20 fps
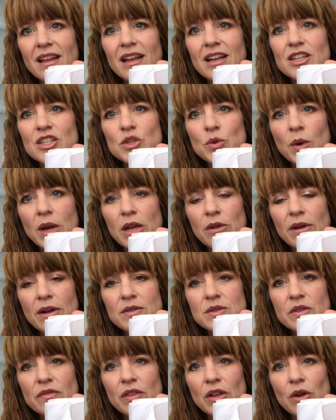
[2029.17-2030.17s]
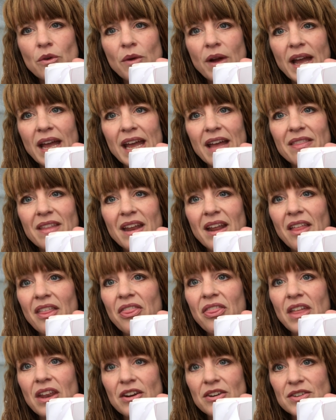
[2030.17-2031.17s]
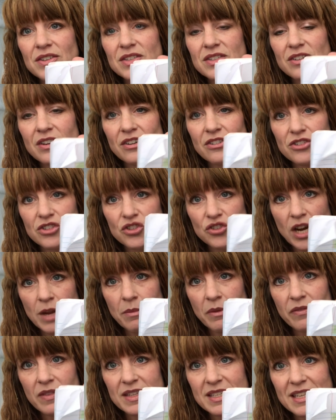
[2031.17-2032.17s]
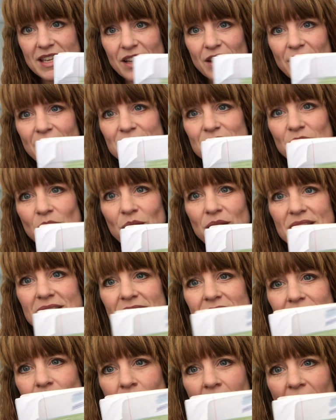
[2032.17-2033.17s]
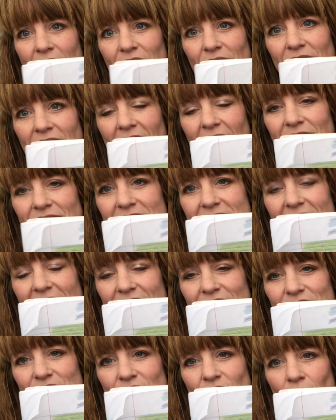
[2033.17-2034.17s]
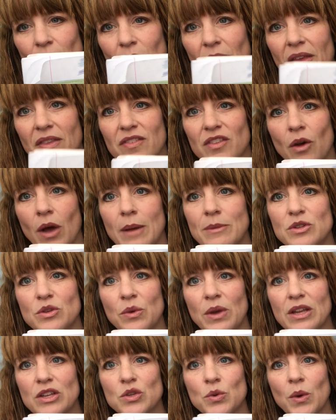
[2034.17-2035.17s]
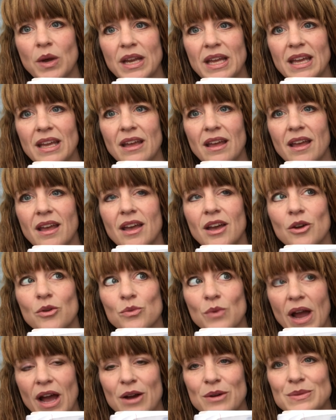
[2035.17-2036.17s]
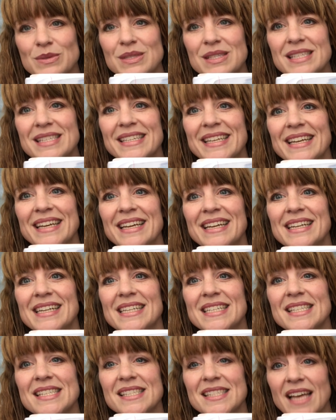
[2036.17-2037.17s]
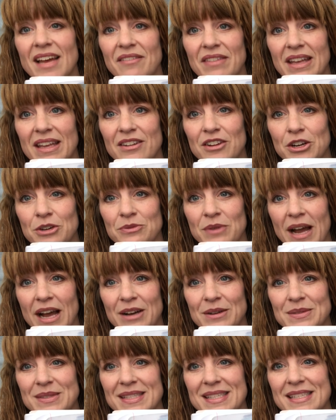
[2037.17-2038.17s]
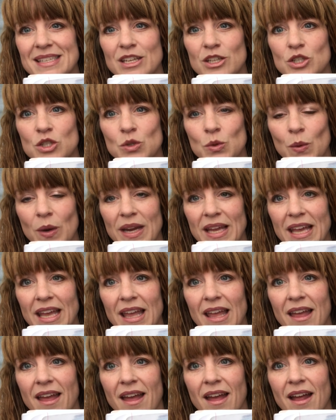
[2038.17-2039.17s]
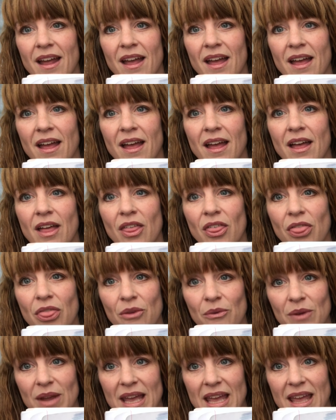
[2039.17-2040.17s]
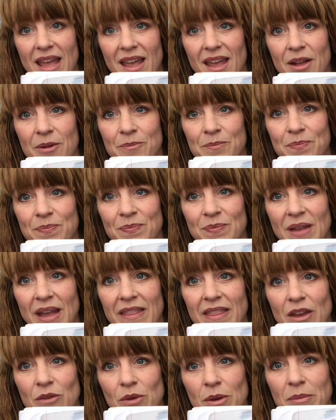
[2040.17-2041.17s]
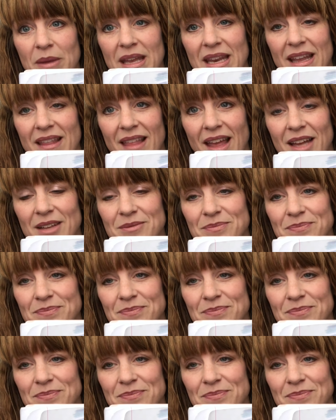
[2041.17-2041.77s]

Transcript: 20 rounds of the gray, and then a thinner st stripe of the teal. And so this is the pattern that I've decided to go with. So I'm doing 20 rounds, seven rounds, 23, and then repeating that.